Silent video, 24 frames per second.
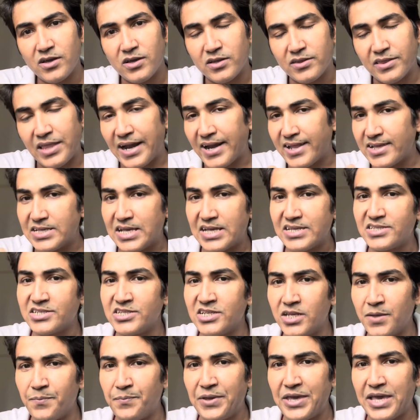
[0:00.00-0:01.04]
that is
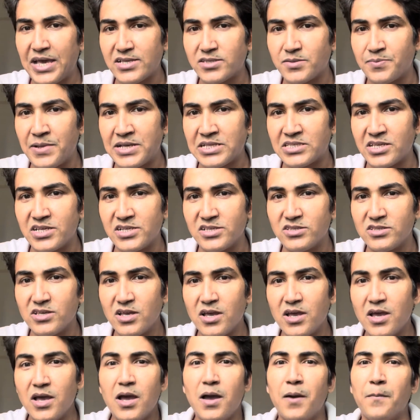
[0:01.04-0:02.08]
https message
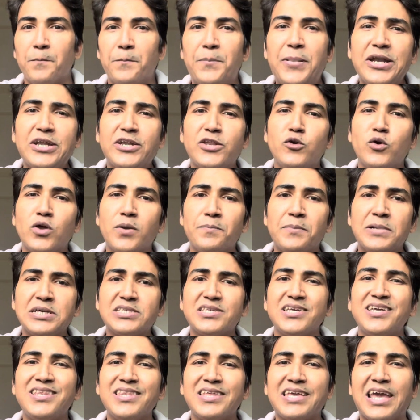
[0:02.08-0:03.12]
but your
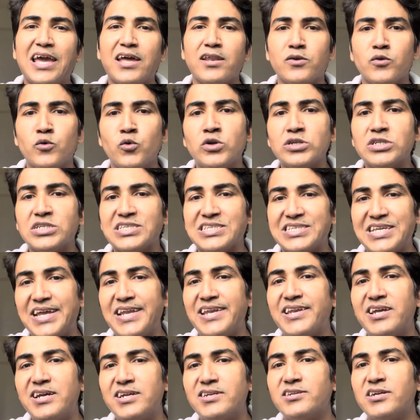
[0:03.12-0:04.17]
machine cannot
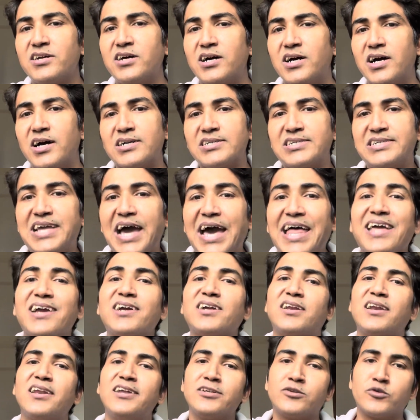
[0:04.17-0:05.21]
send it
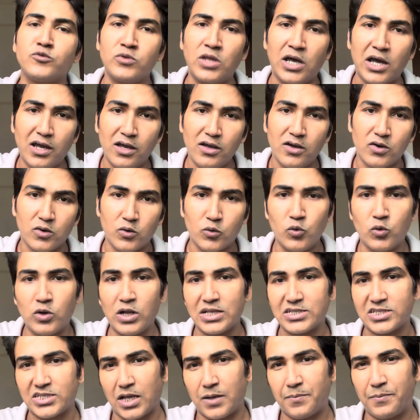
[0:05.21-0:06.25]
directly to the
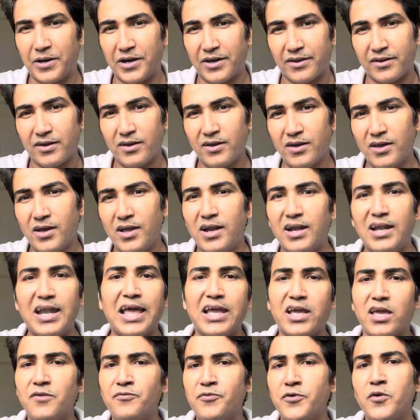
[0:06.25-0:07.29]
Google server.
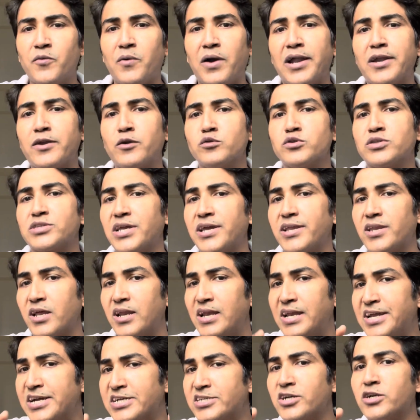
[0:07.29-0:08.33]
Like if you want to send a
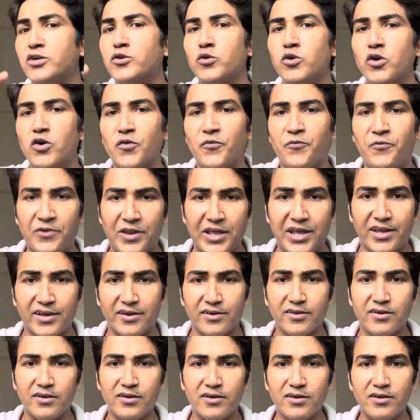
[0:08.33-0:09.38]
letter to your
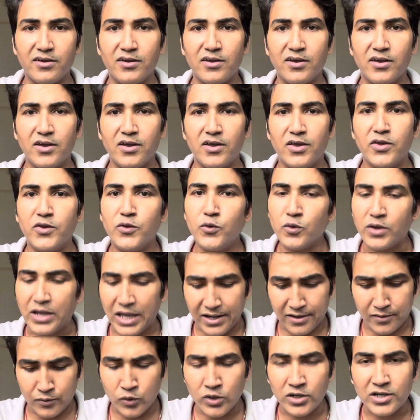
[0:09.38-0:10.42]
friend, you
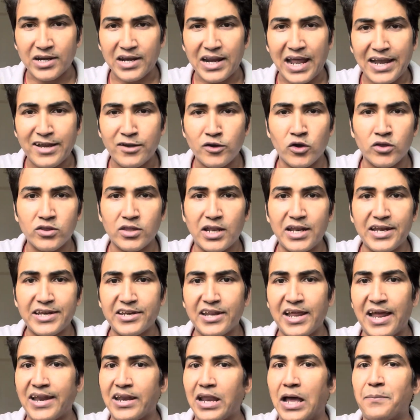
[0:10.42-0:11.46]
cannot write down the letter
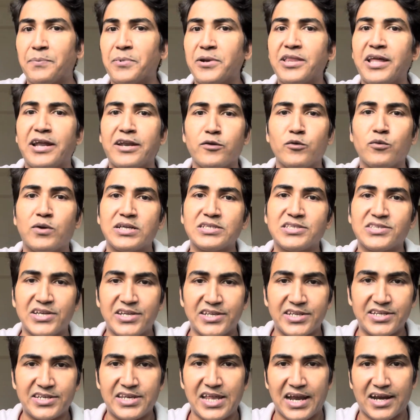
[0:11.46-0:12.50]
and after that you can
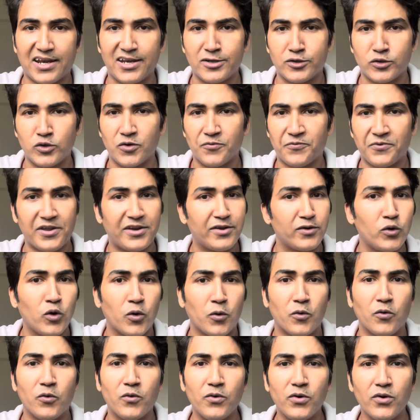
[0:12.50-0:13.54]
send it directly to your friend.
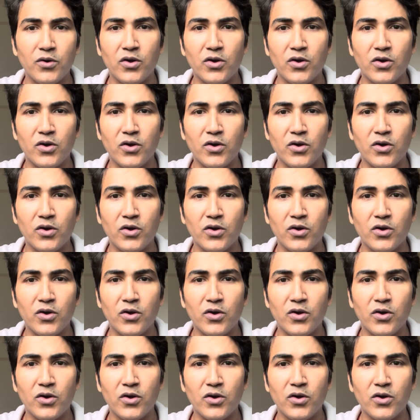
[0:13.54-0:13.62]
No.